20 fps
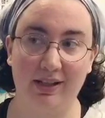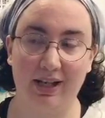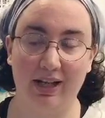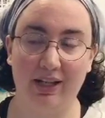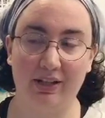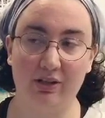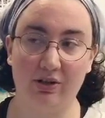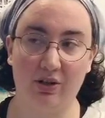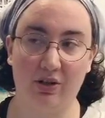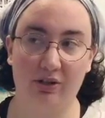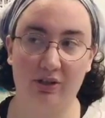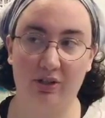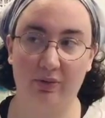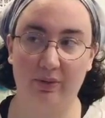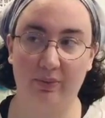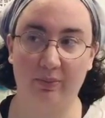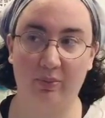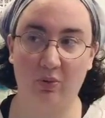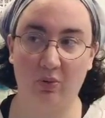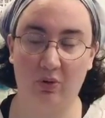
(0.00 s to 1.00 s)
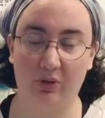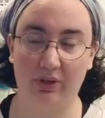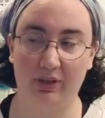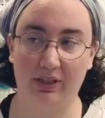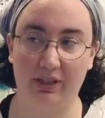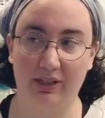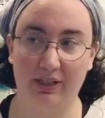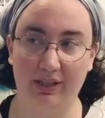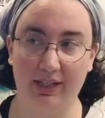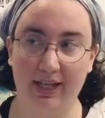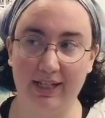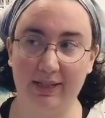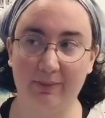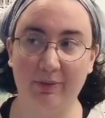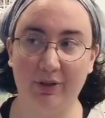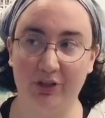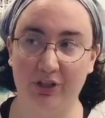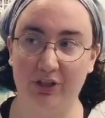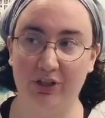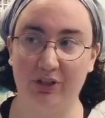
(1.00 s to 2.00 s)
it's also important, as
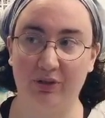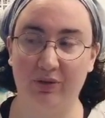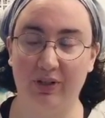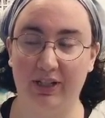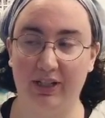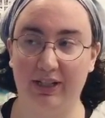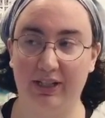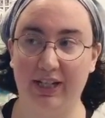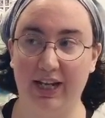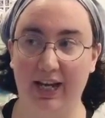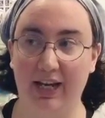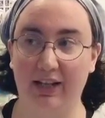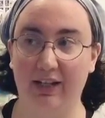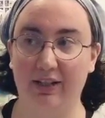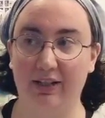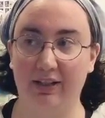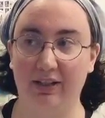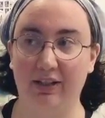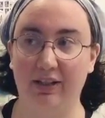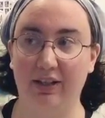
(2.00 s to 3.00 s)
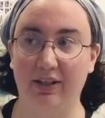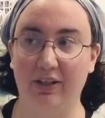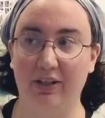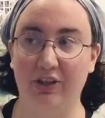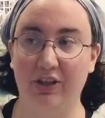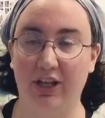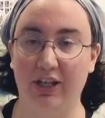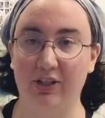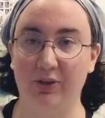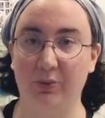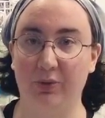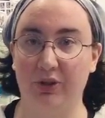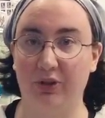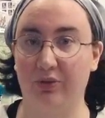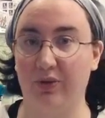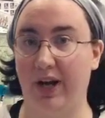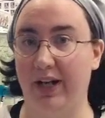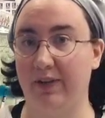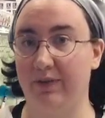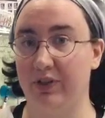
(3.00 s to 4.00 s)
much as you need to take things with a
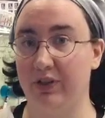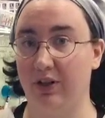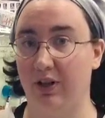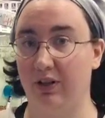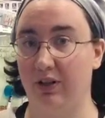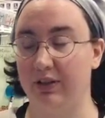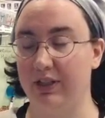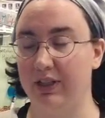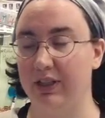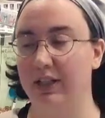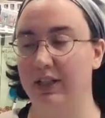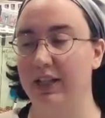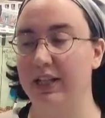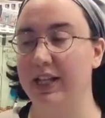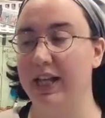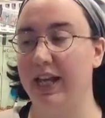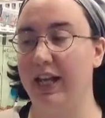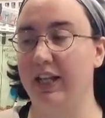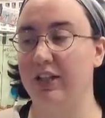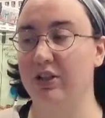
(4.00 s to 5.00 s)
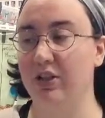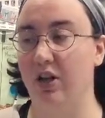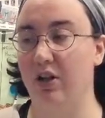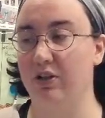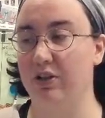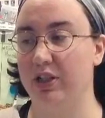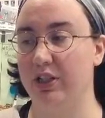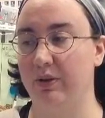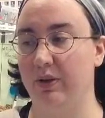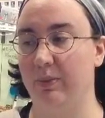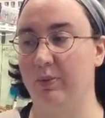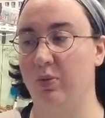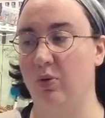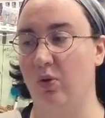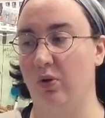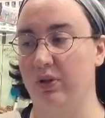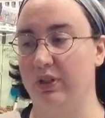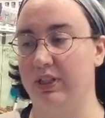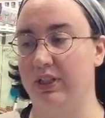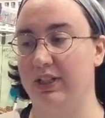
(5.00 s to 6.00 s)
grain of salt, it's also
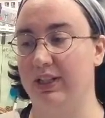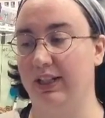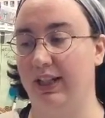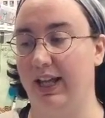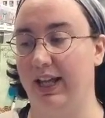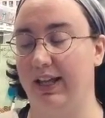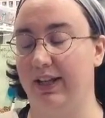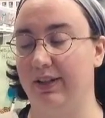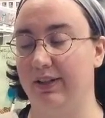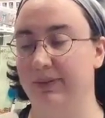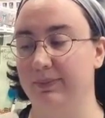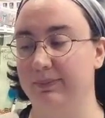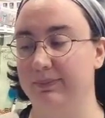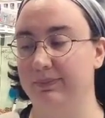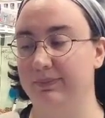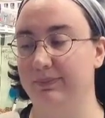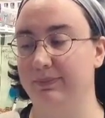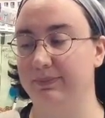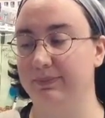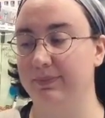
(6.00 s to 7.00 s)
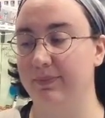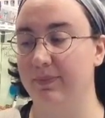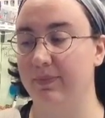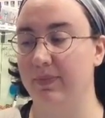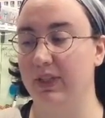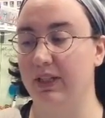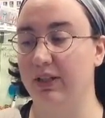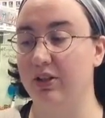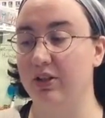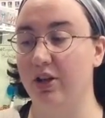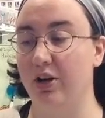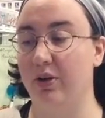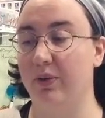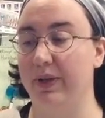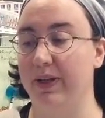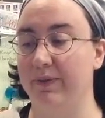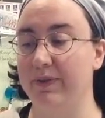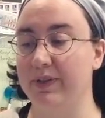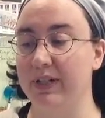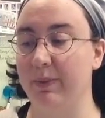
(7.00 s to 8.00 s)
important to like, you know,
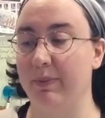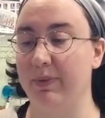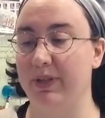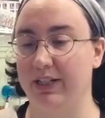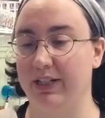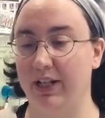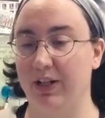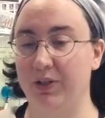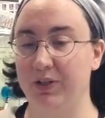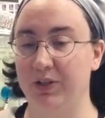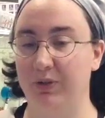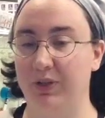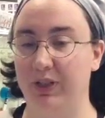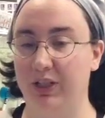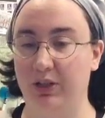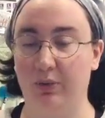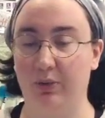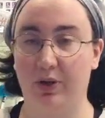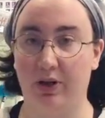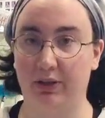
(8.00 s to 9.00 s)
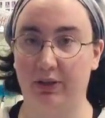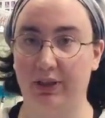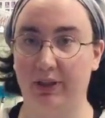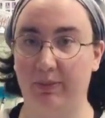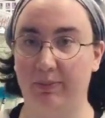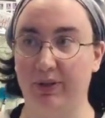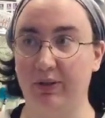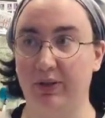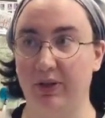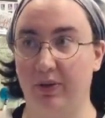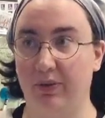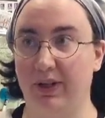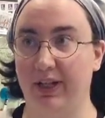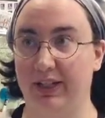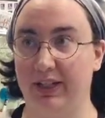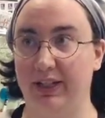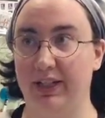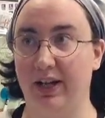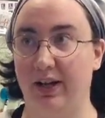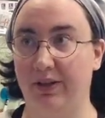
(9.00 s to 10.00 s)
if somebody tells you that you hurt them, you don't get
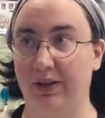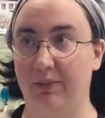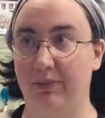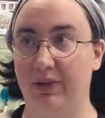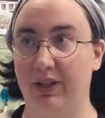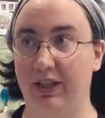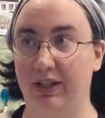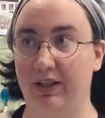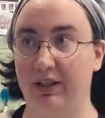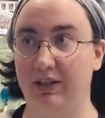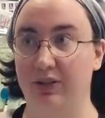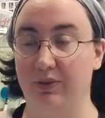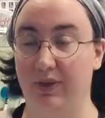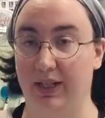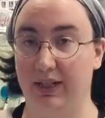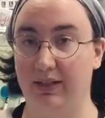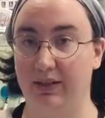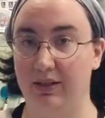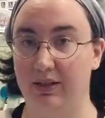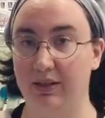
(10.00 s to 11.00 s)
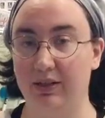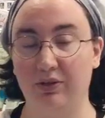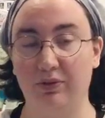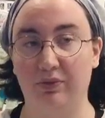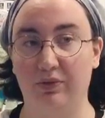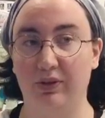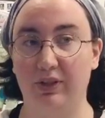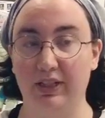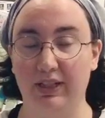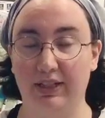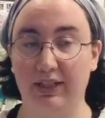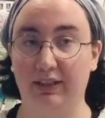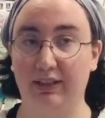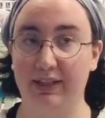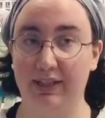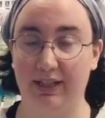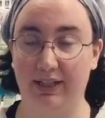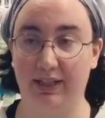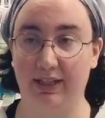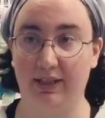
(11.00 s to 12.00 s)
to tell them that you didn't. You need to
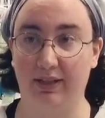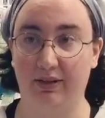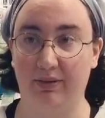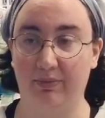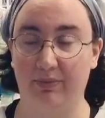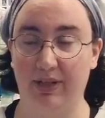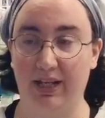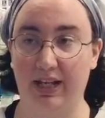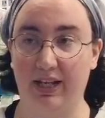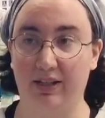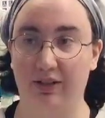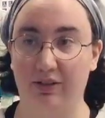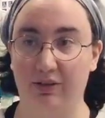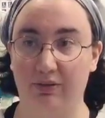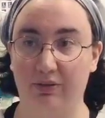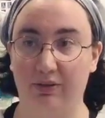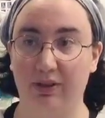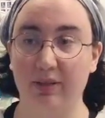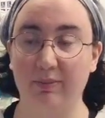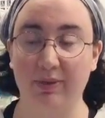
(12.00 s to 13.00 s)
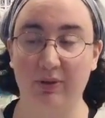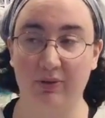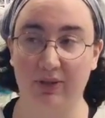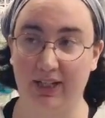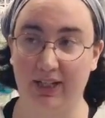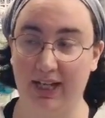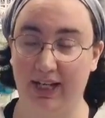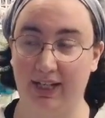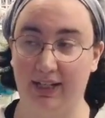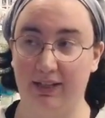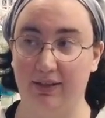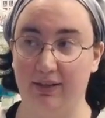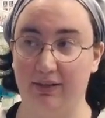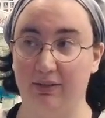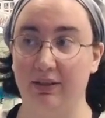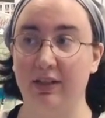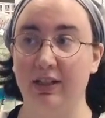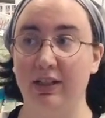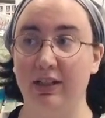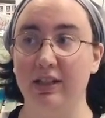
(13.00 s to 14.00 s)
listen to them and communicate
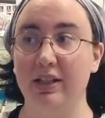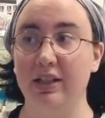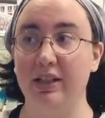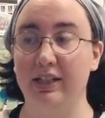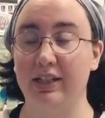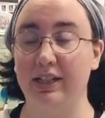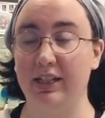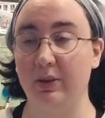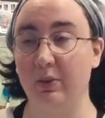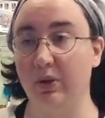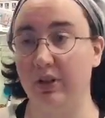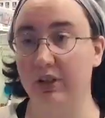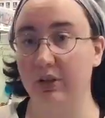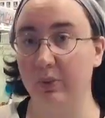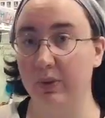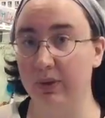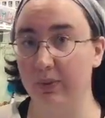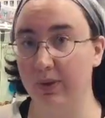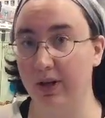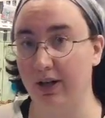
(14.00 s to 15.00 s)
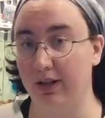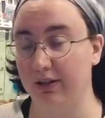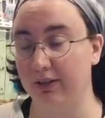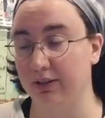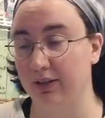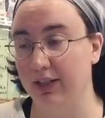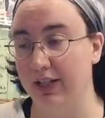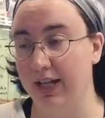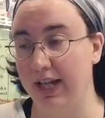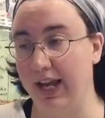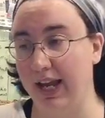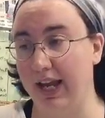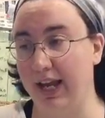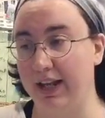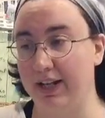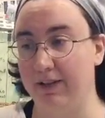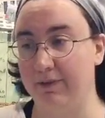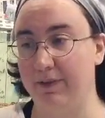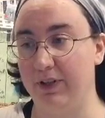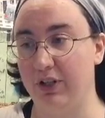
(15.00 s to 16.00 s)
and see where you went wrong.
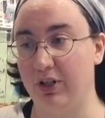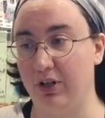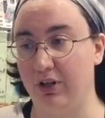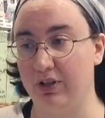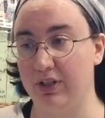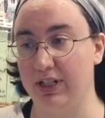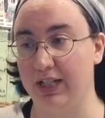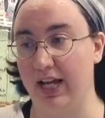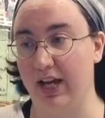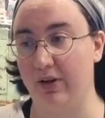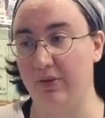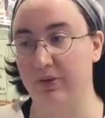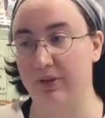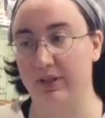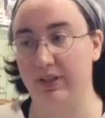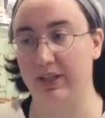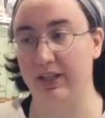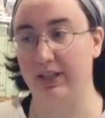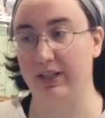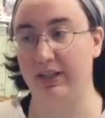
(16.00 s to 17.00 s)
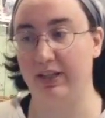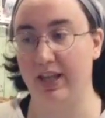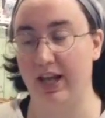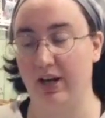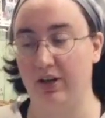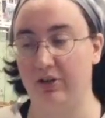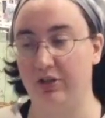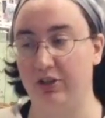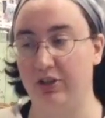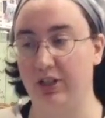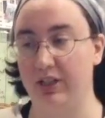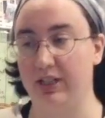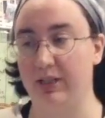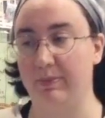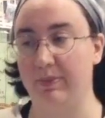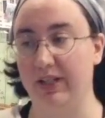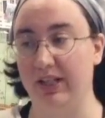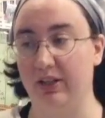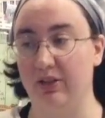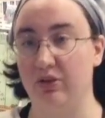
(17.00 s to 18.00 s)
And if it turns out that they're just
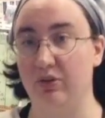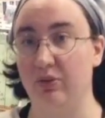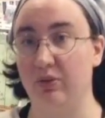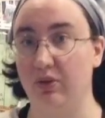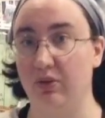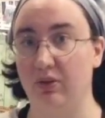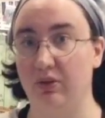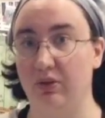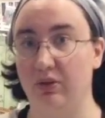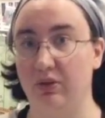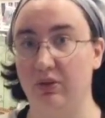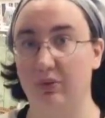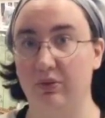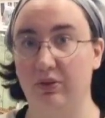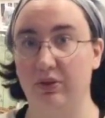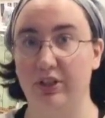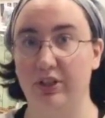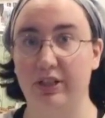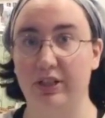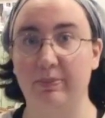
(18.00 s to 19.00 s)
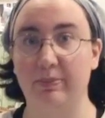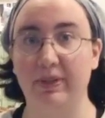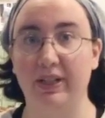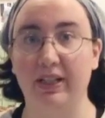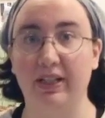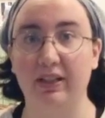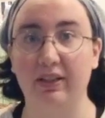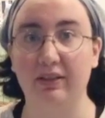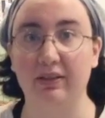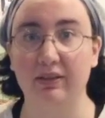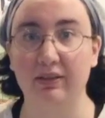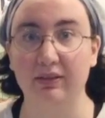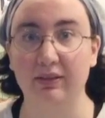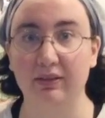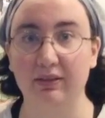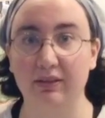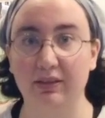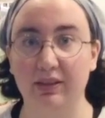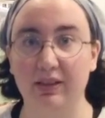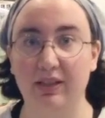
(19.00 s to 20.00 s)
being a troll or just being
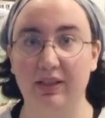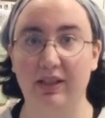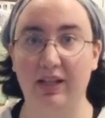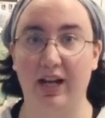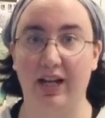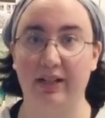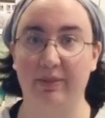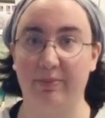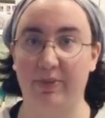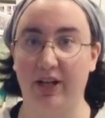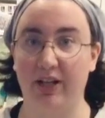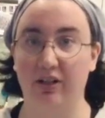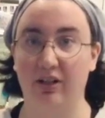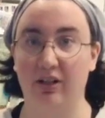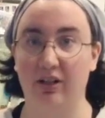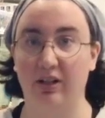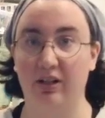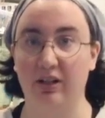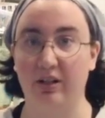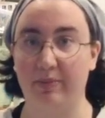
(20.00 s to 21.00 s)
kind of butthurt